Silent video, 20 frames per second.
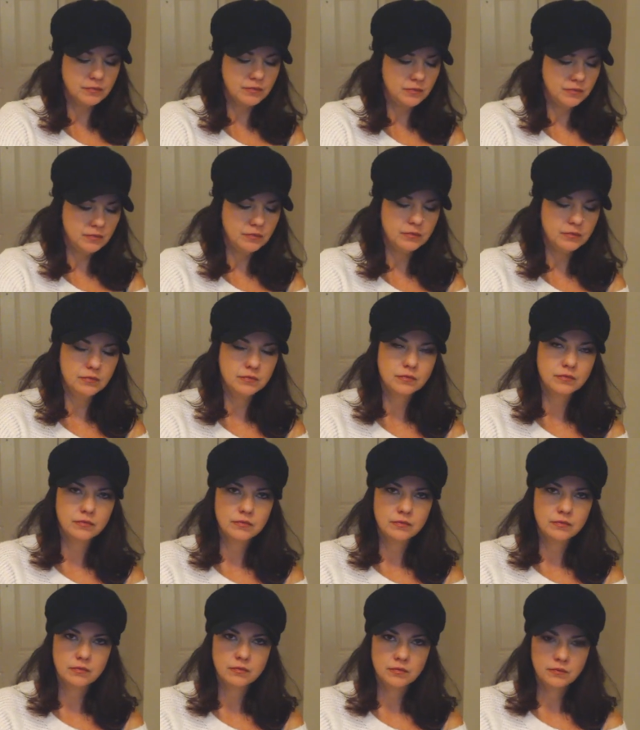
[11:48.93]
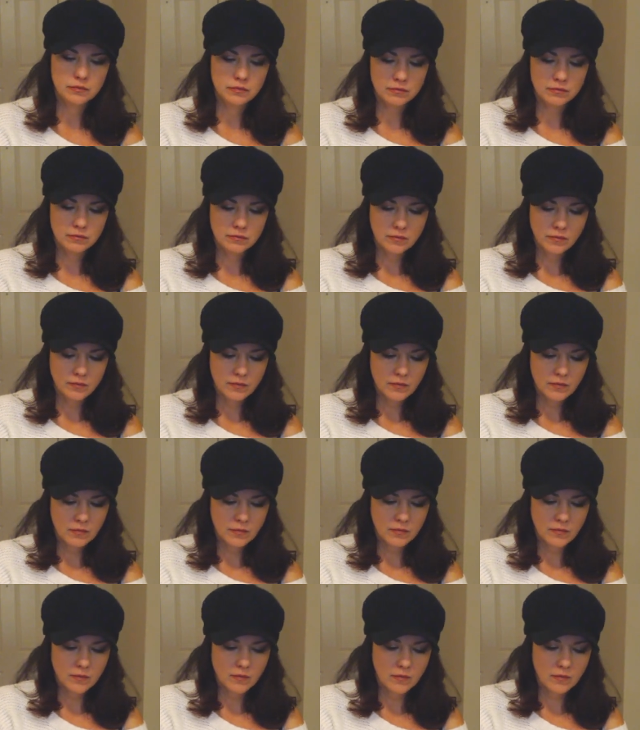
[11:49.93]

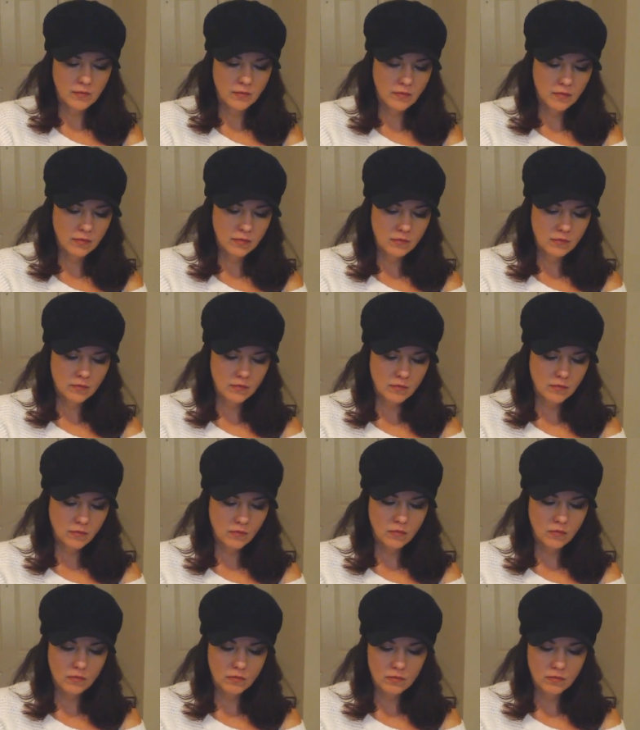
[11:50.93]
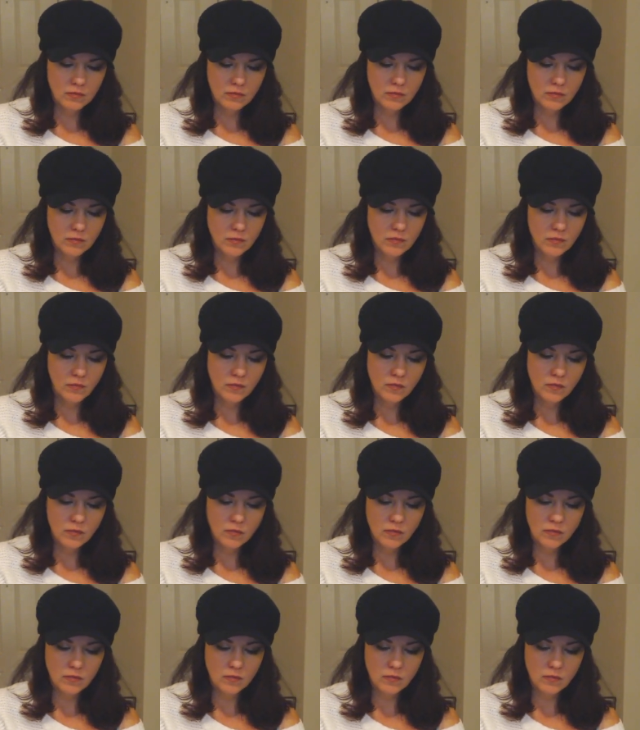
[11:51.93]

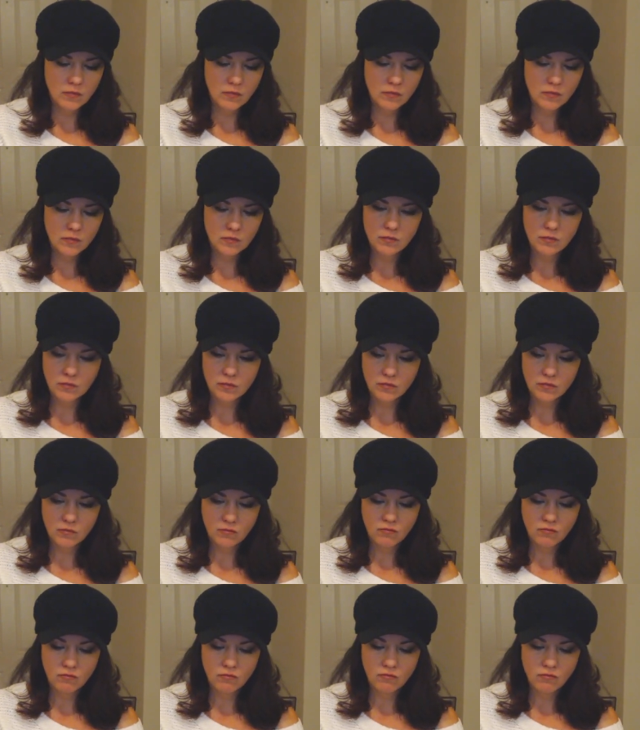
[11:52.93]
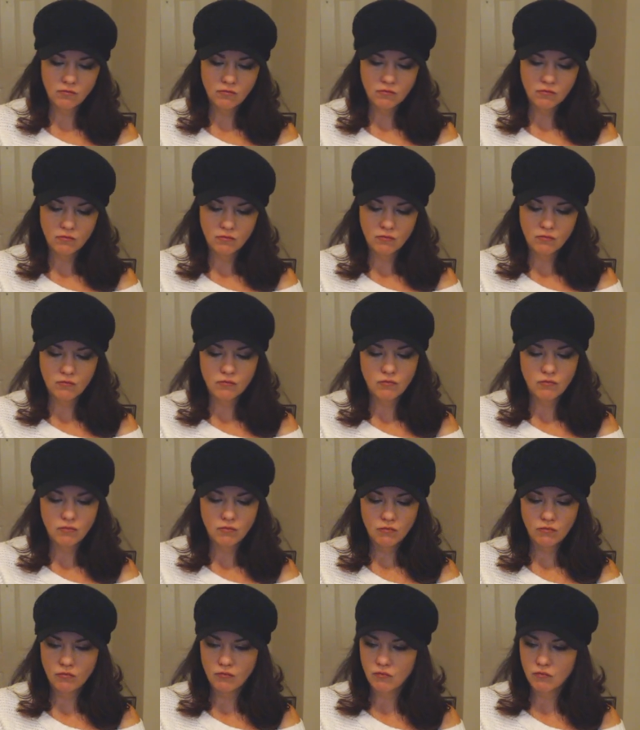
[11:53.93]

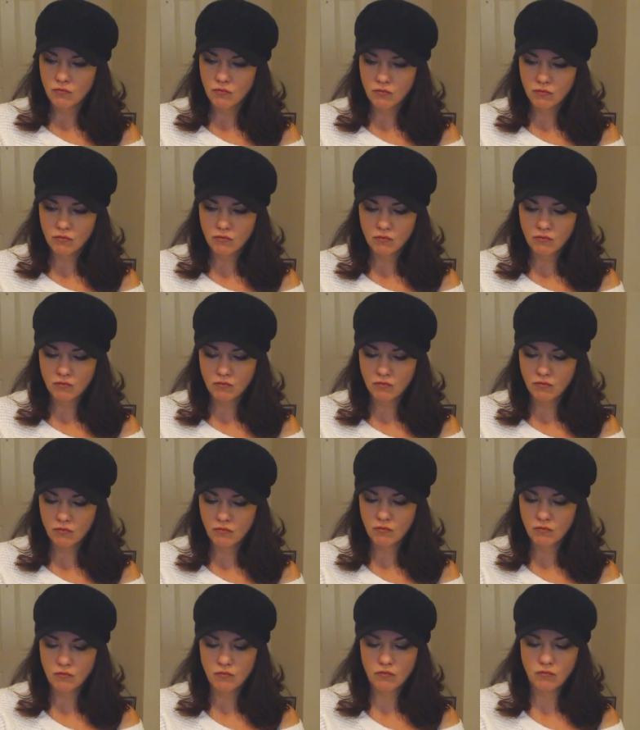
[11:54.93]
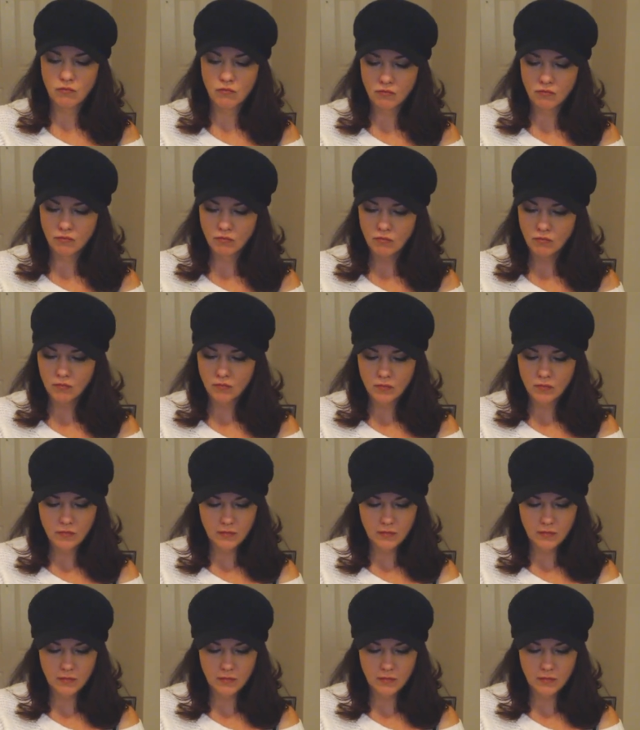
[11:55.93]
Nothing is said.